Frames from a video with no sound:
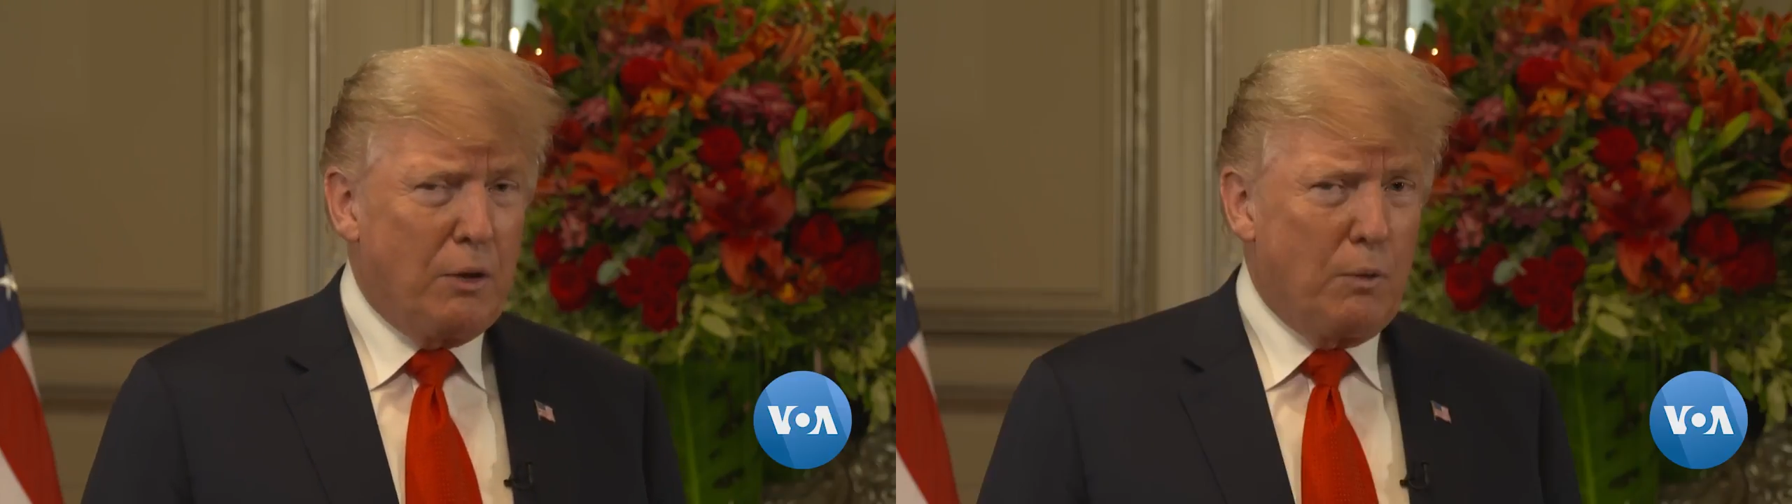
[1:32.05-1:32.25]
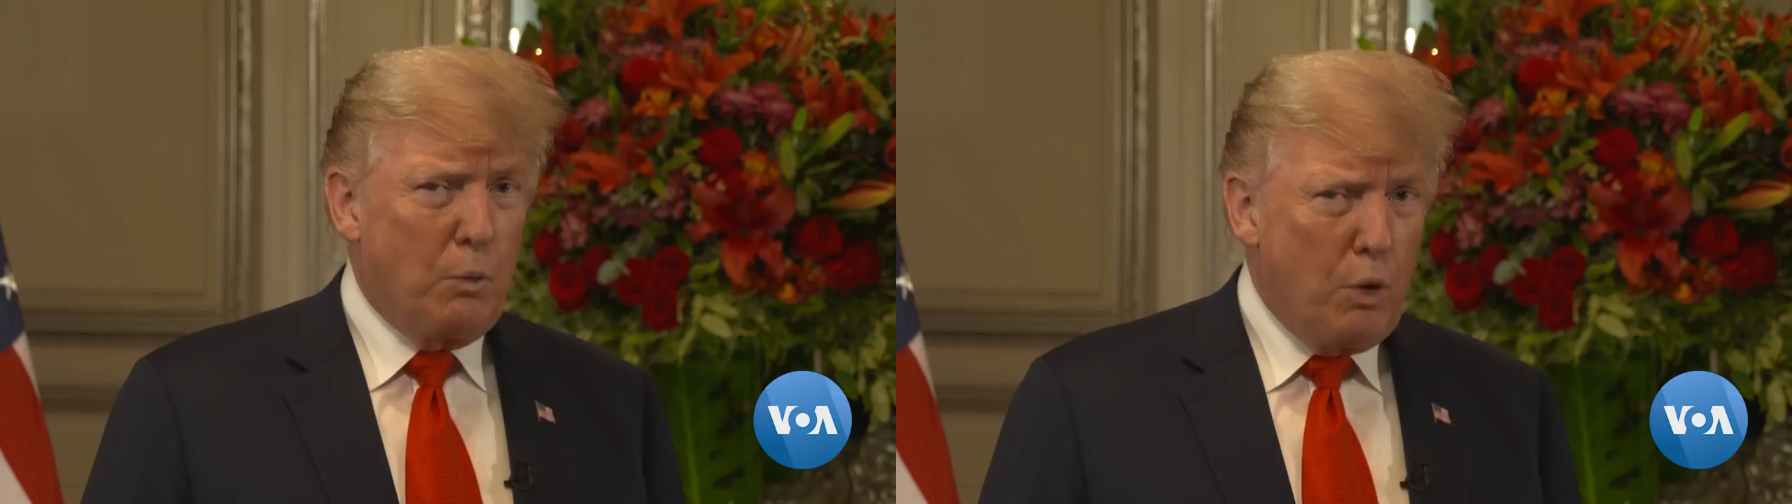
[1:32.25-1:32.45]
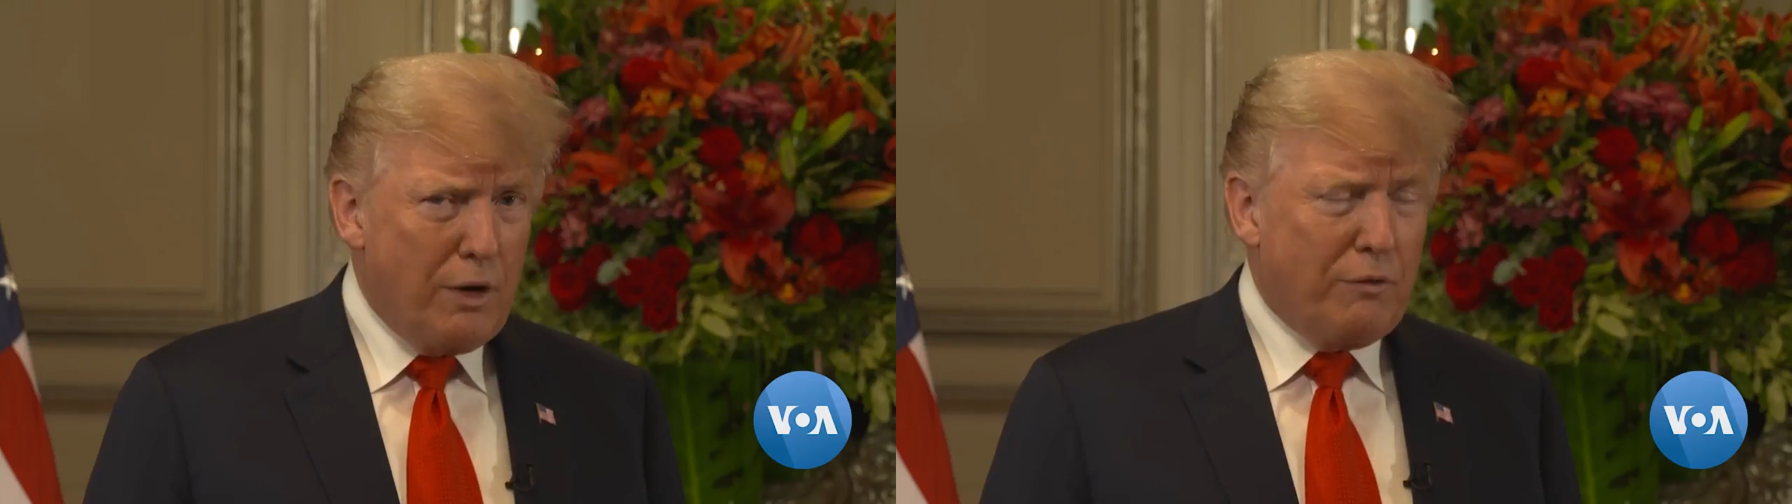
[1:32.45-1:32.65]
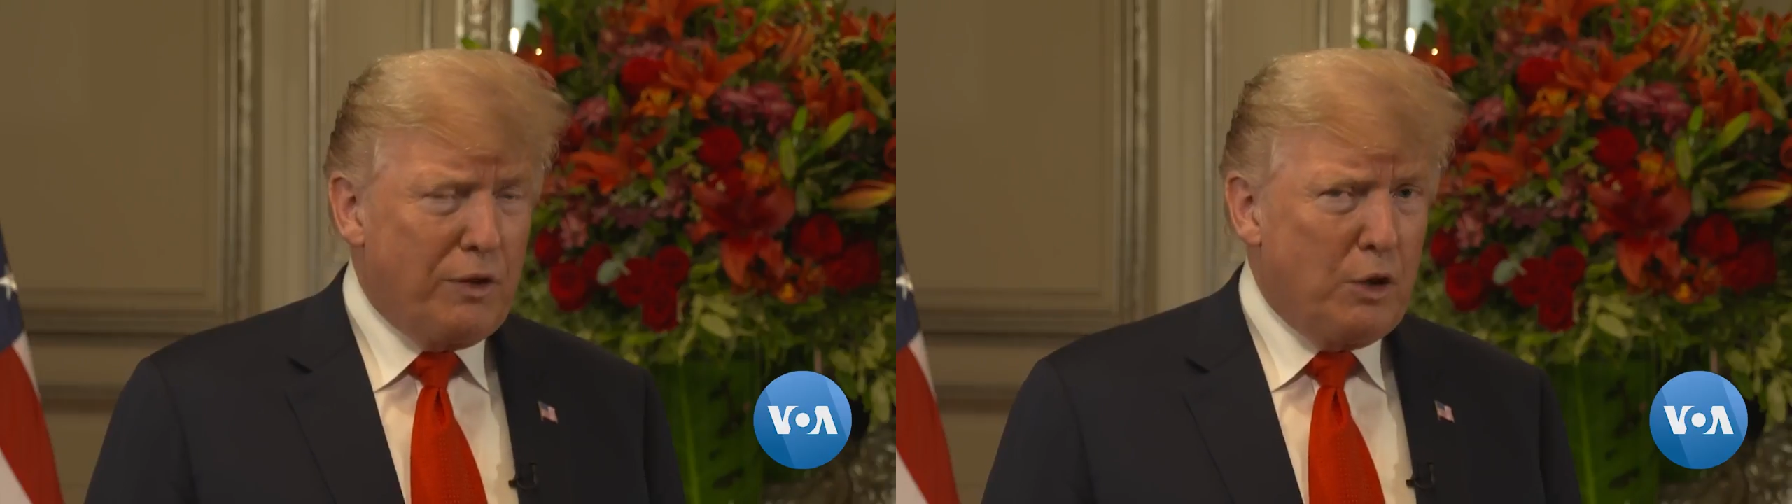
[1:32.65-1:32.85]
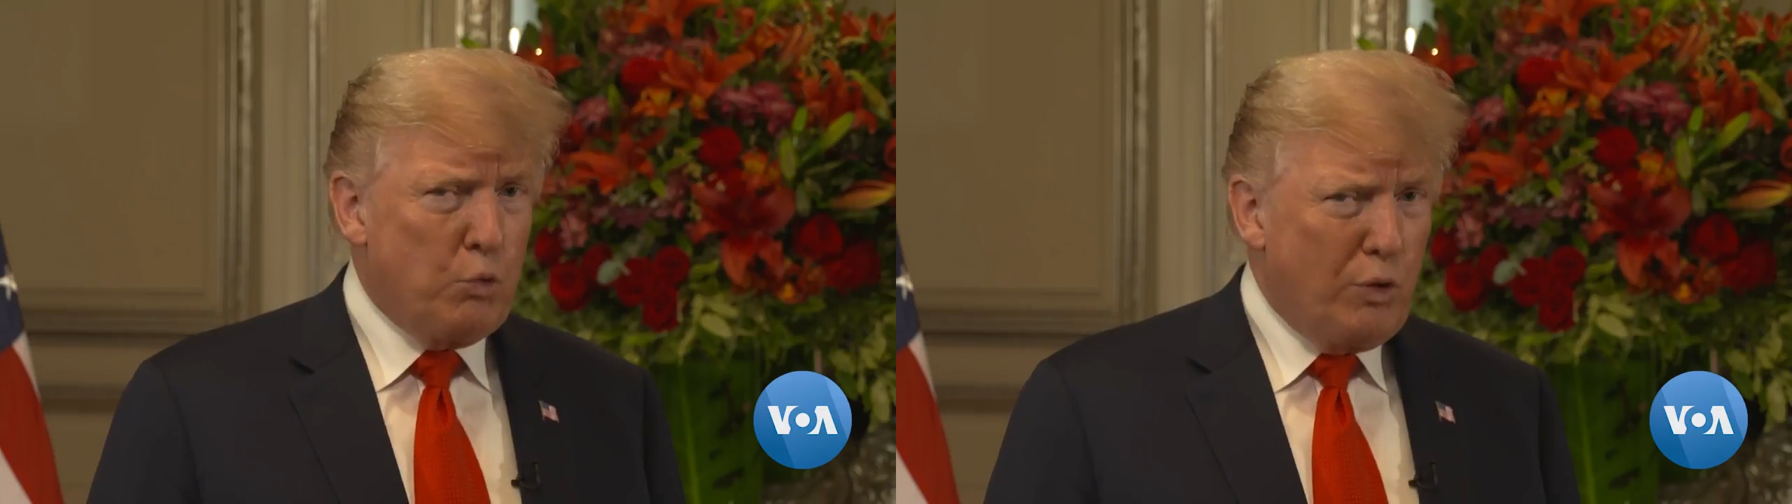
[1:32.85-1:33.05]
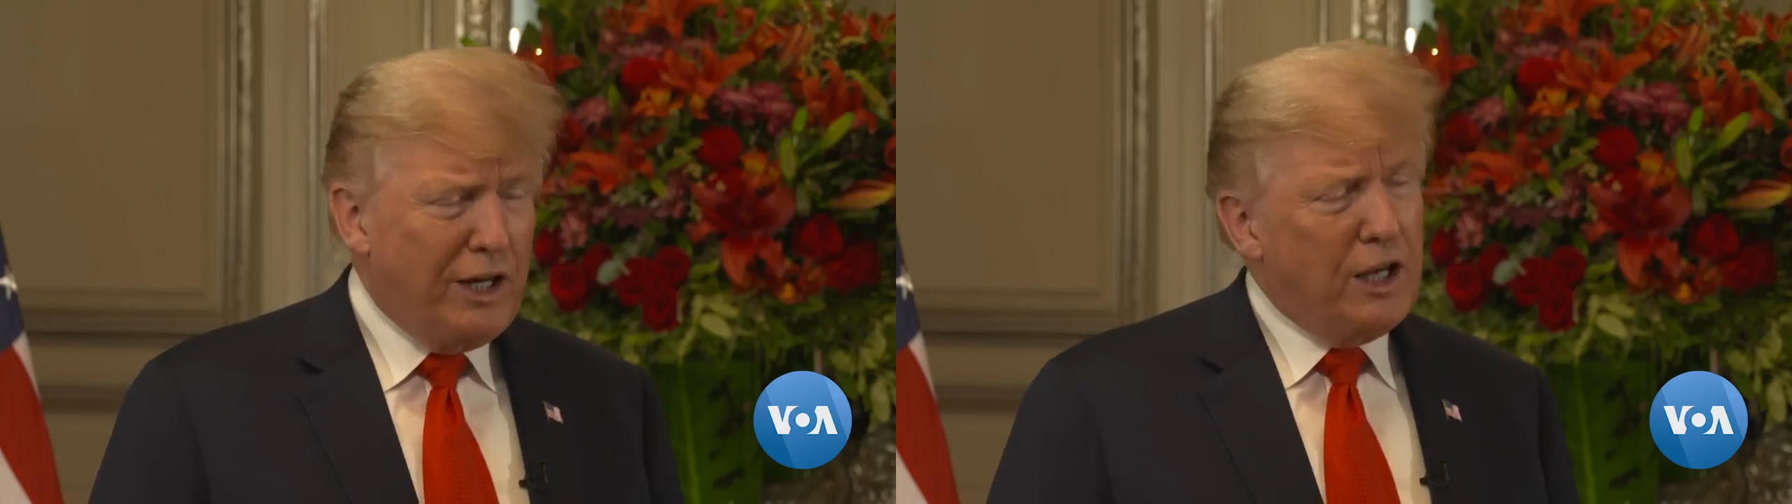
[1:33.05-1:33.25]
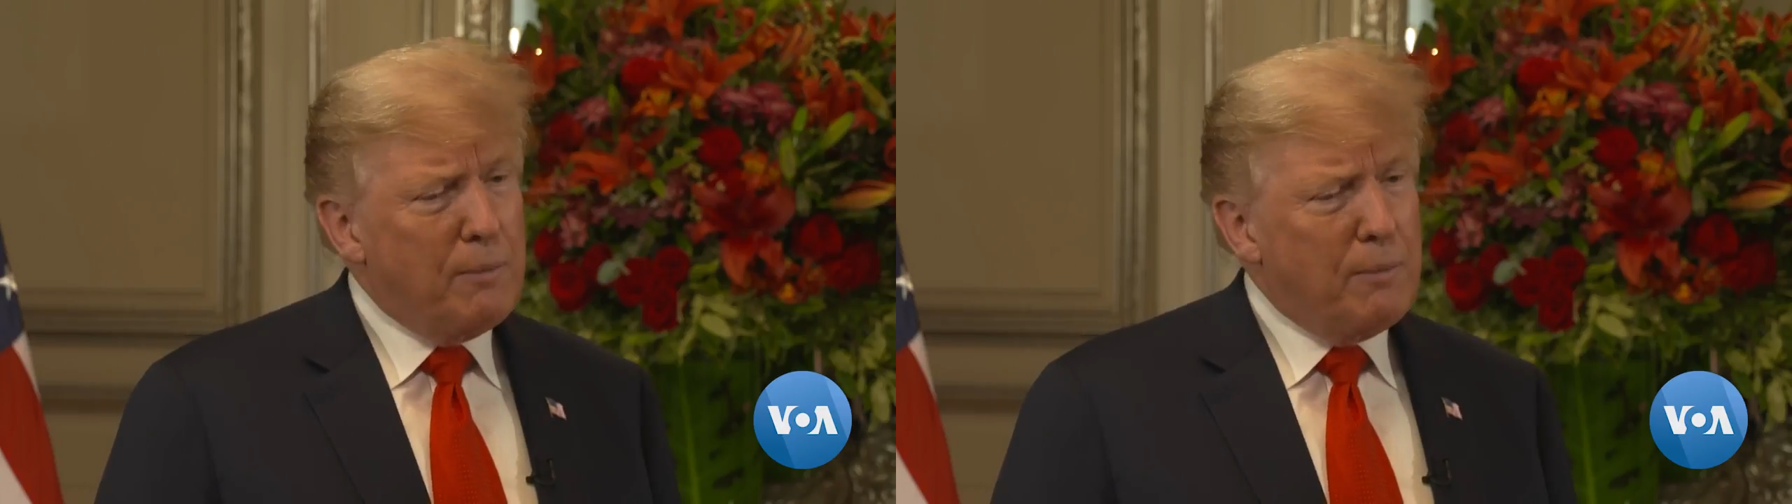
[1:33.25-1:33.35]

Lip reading: one of the really